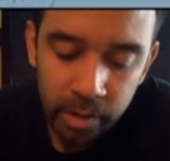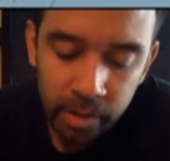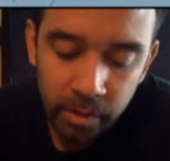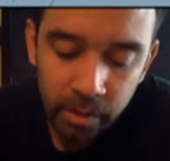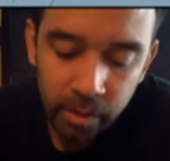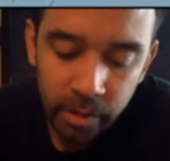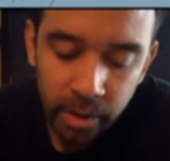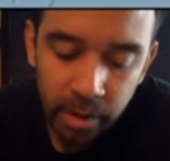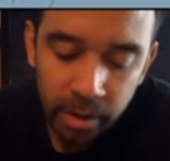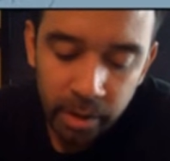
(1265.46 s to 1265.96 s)
or
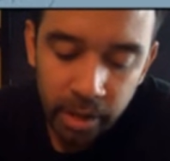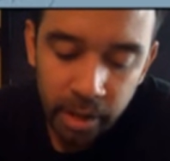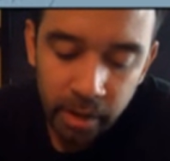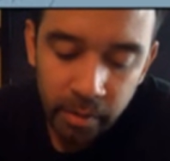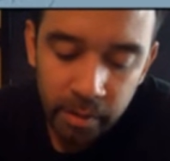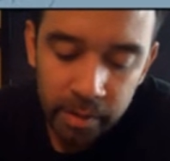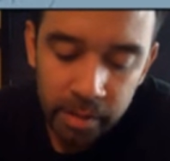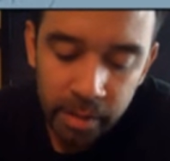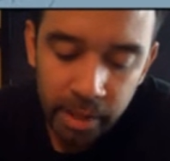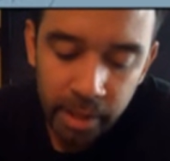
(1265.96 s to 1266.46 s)
signal line,
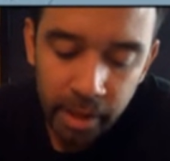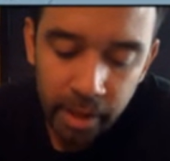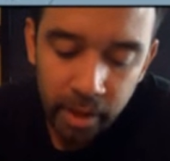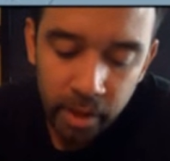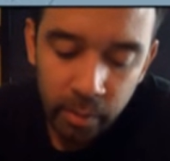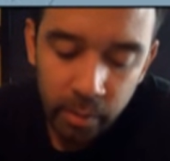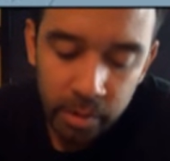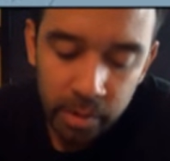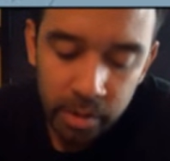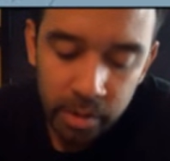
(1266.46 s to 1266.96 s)
carries
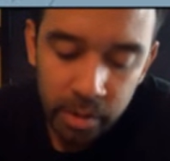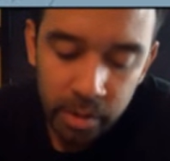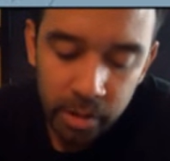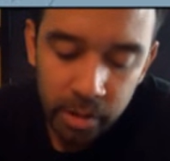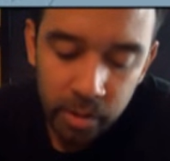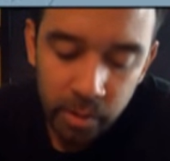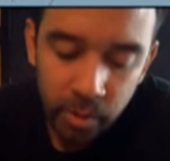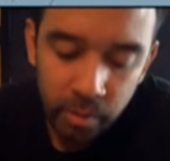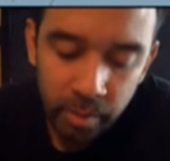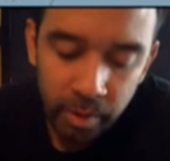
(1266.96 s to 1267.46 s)
air which is
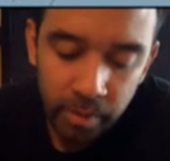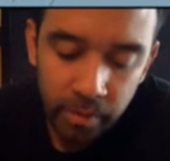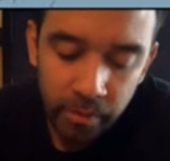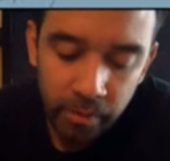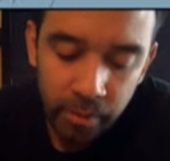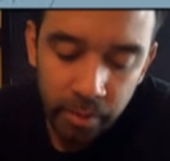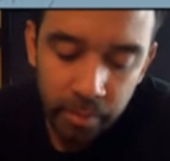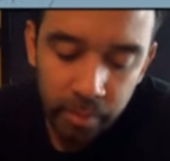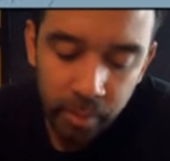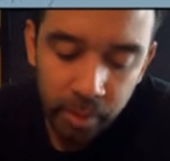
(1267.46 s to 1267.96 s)
controlled by
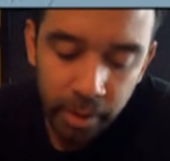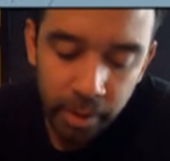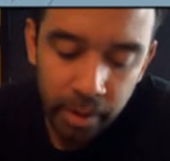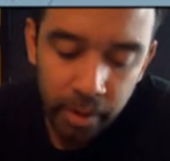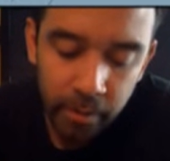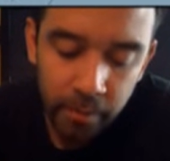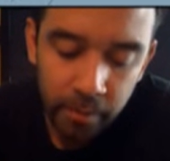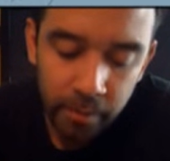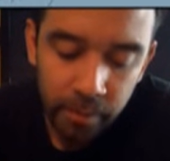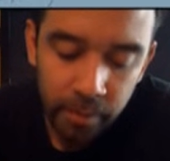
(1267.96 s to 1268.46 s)
the foot
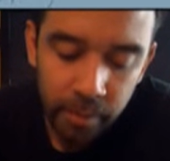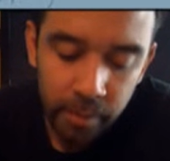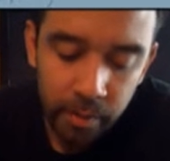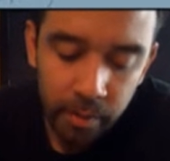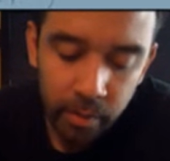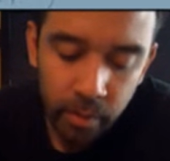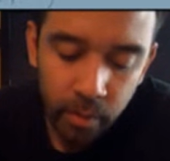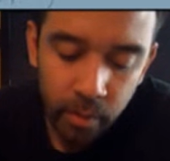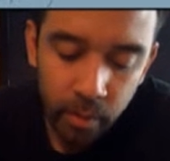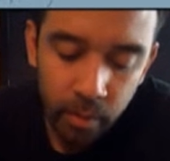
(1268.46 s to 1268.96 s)
brake
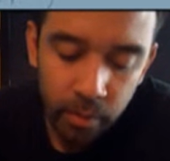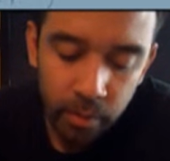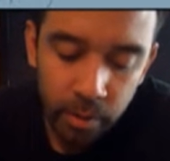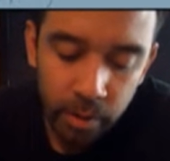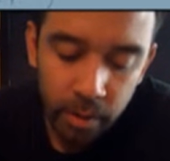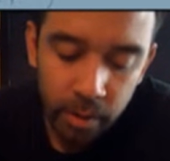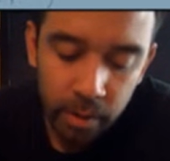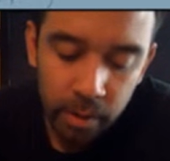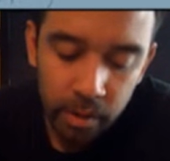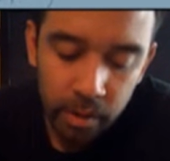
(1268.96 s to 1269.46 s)
or
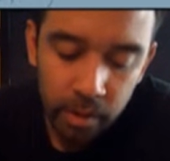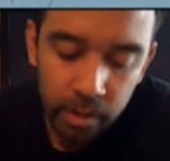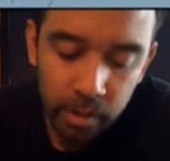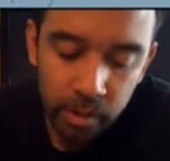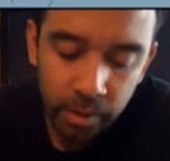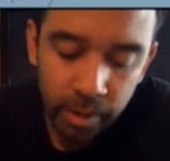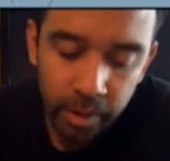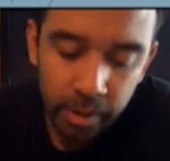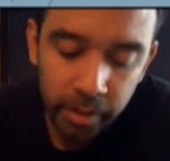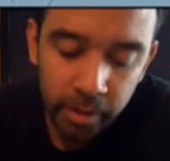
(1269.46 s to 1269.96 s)
the
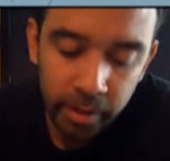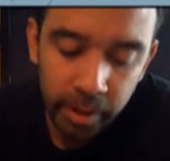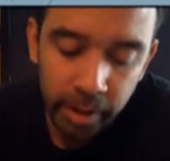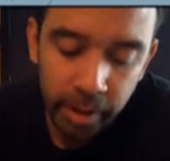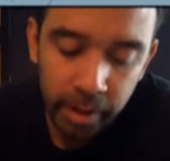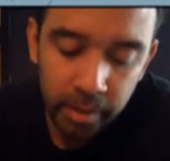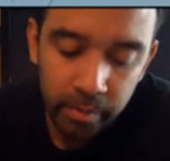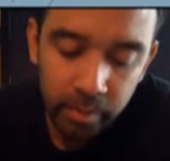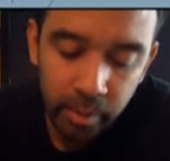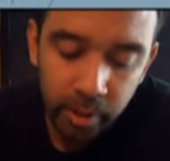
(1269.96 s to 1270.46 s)
trailer
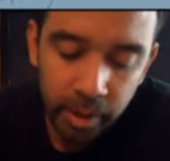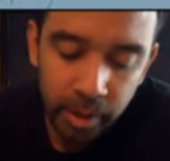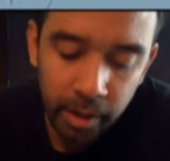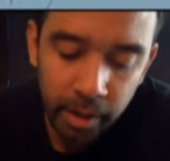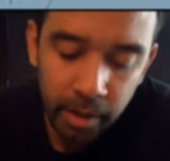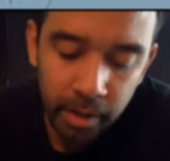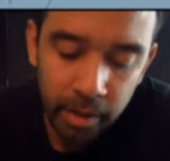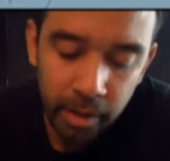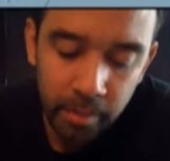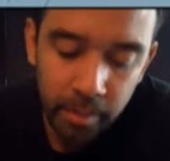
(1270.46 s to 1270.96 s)
hand
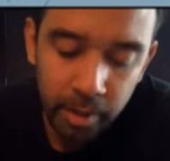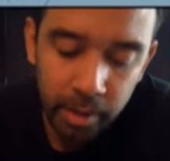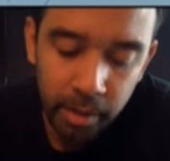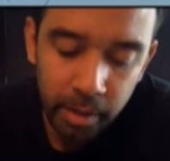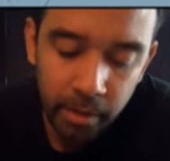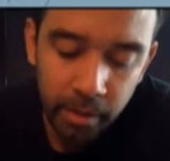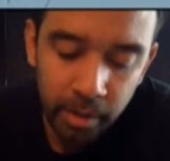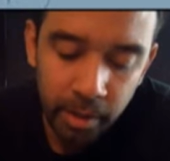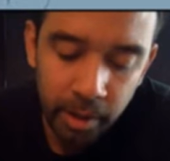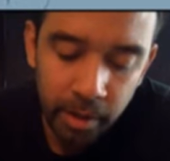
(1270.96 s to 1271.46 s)
brake,
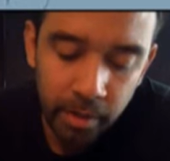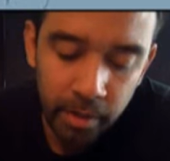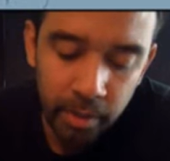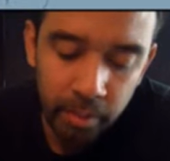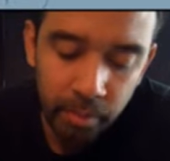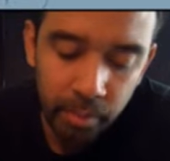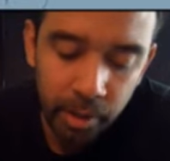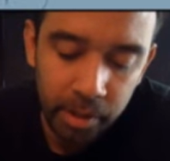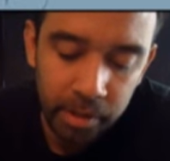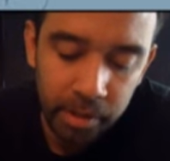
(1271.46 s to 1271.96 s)
depending on how
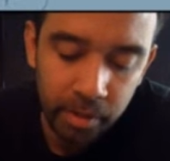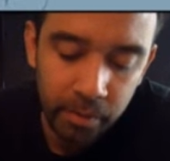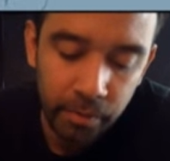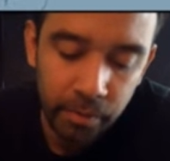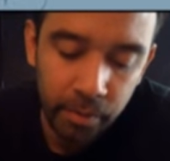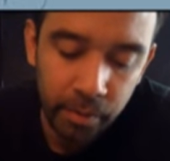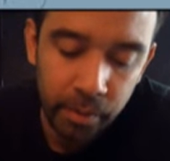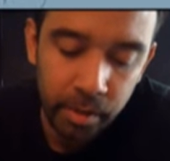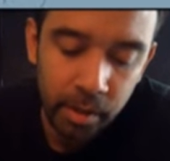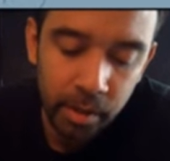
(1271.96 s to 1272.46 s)
you press on
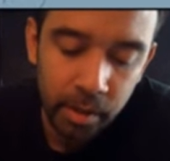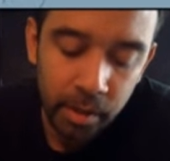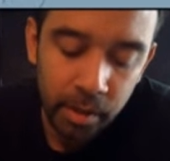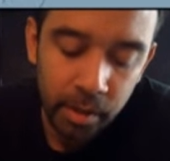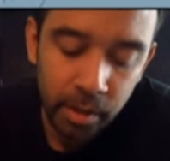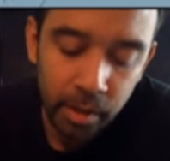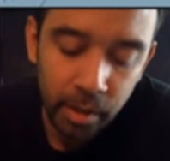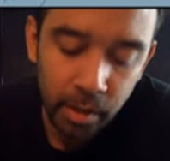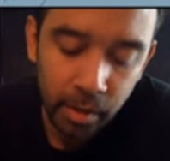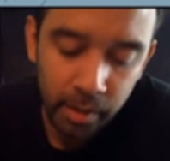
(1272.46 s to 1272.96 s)
the foot.
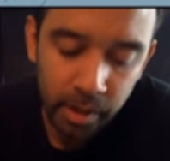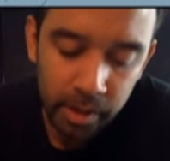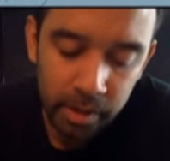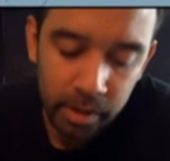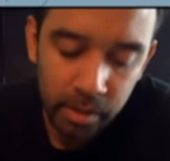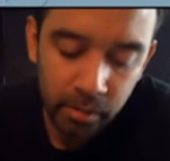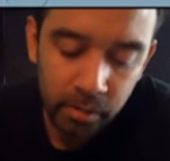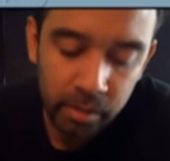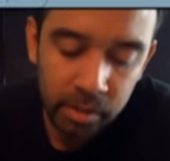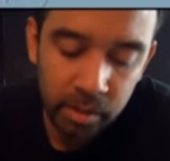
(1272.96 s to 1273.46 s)

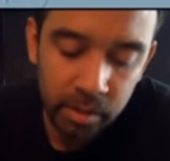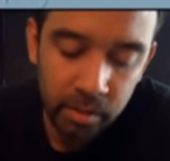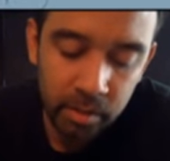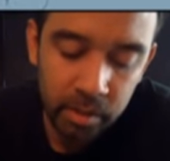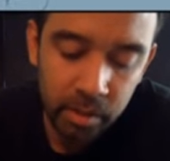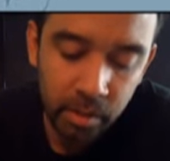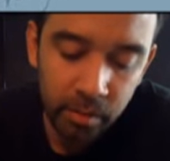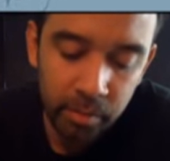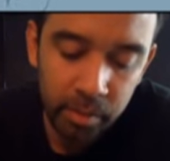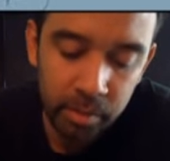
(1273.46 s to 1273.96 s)
Okay,
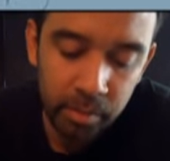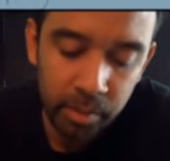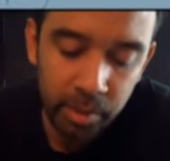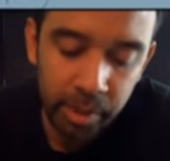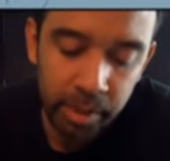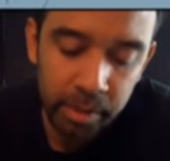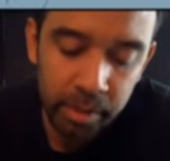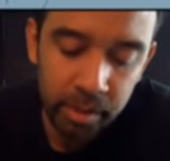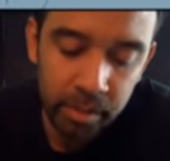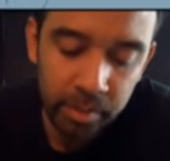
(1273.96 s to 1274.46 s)
service
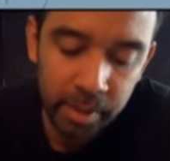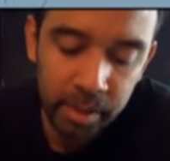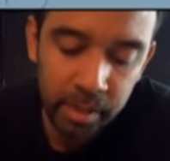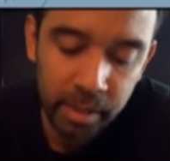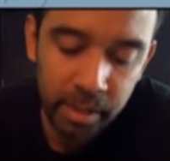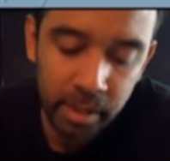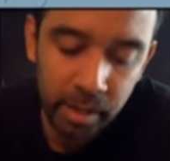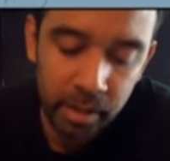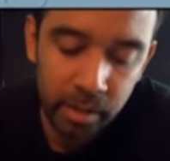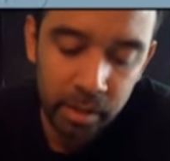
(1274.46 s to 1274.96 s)
brakes is
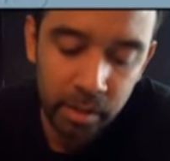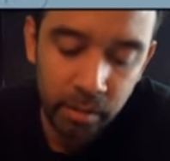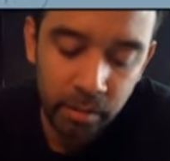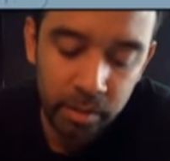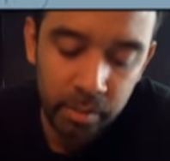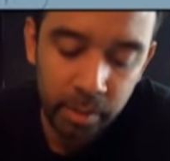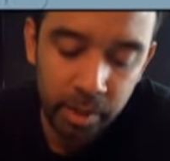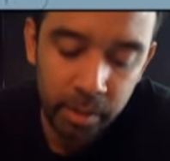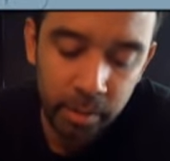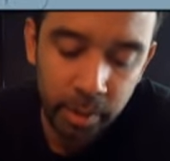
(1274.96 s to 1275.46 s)
basically like the
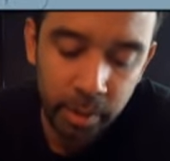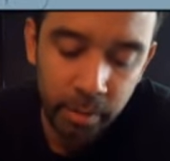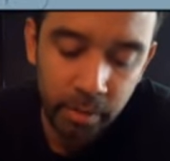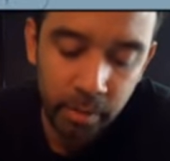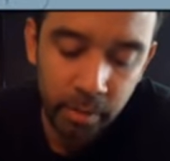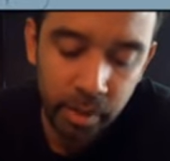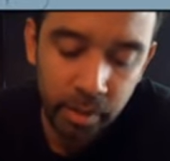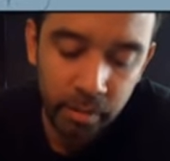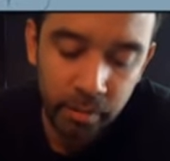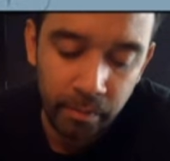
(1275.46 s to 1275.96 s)
service brakes we
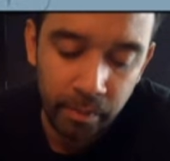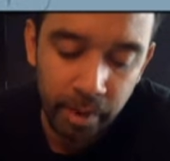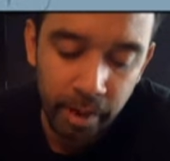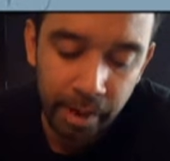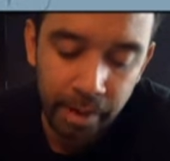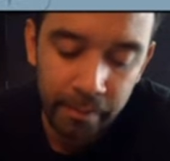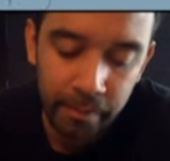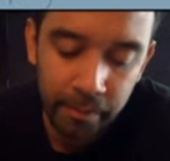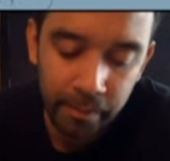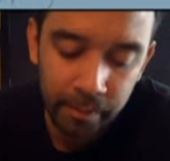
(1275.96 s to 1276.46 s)
learned about in
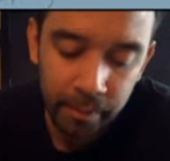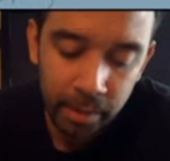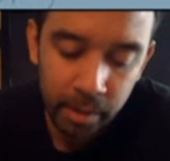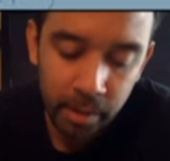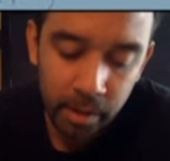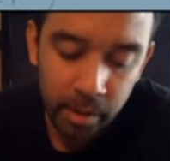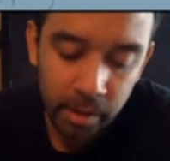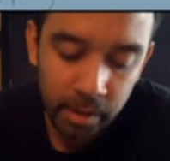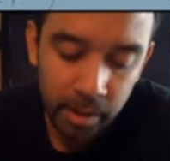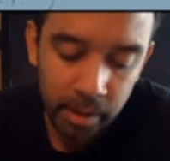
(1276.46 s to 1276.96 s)
5.
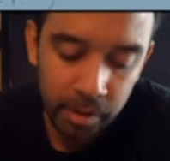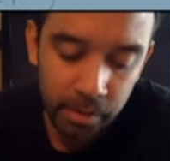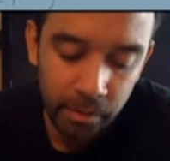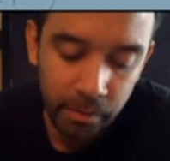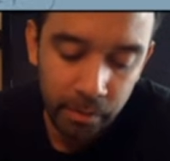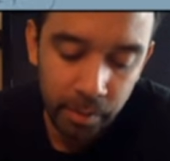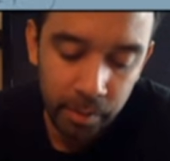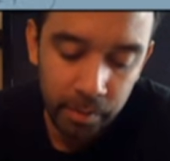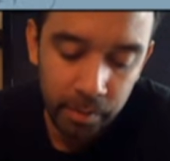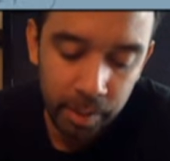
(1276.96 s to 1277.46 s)
That's
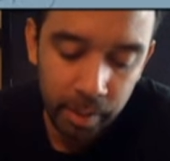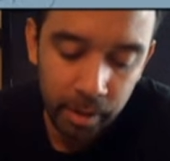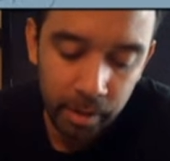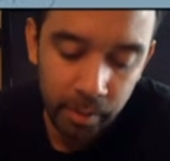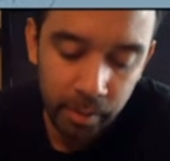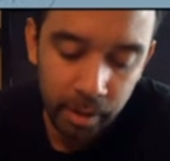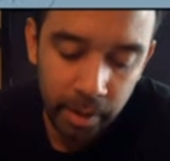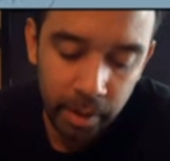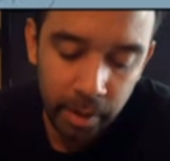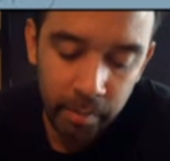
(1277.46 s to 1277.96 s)
your foot
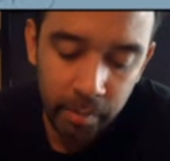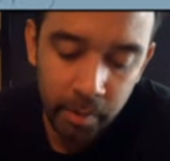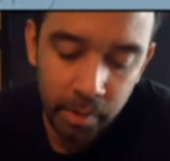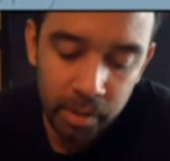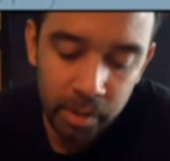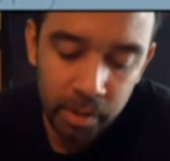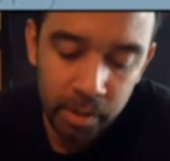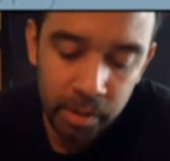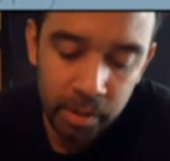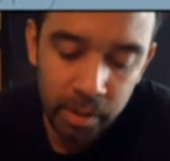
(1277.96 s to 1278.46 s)
pedal. Okay,
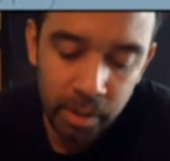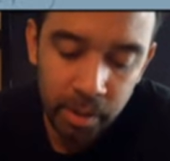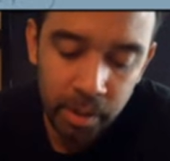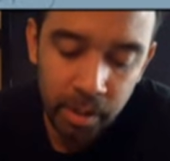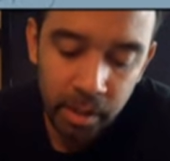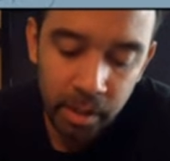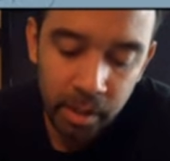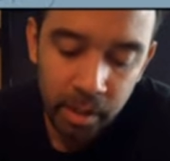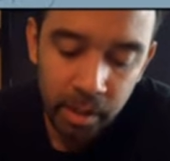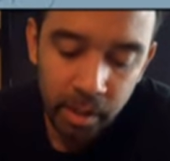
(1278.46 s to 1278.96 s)

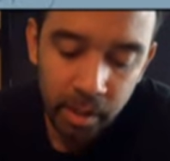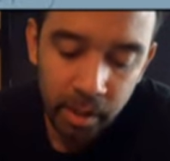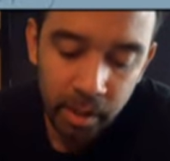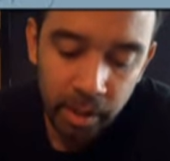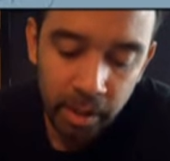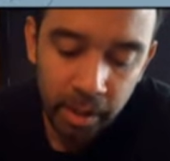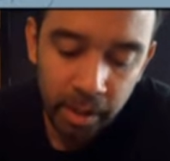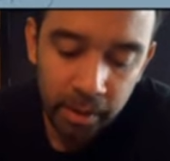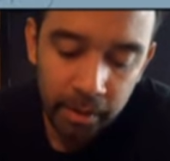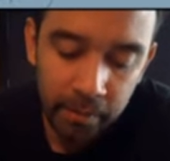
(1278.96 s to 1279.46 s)
emergency
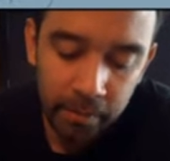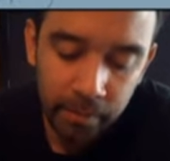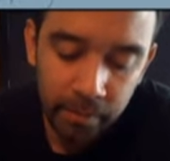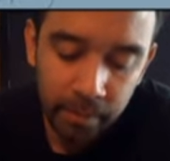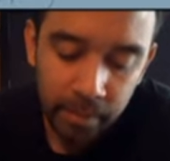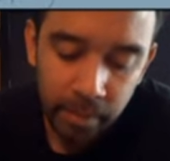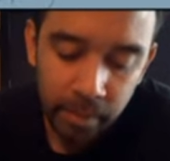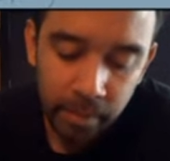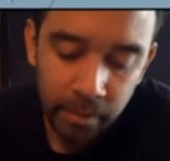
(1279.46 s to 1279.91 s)
line